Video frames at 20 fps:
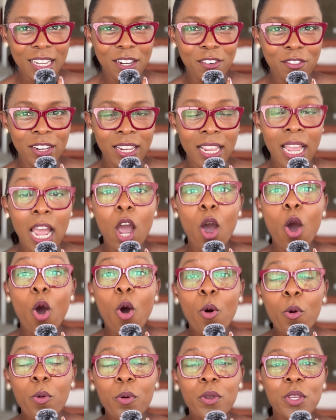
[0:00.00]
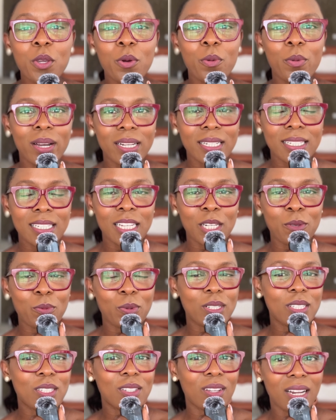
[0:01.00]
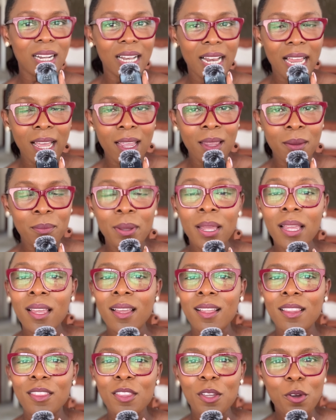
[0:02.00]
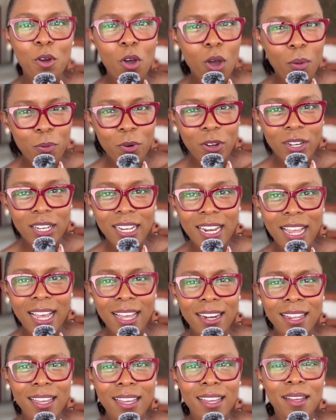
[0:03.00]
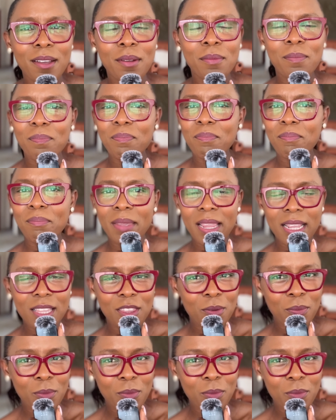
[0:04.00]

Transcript: career, all you wanted was to climb the corporate ladder, make the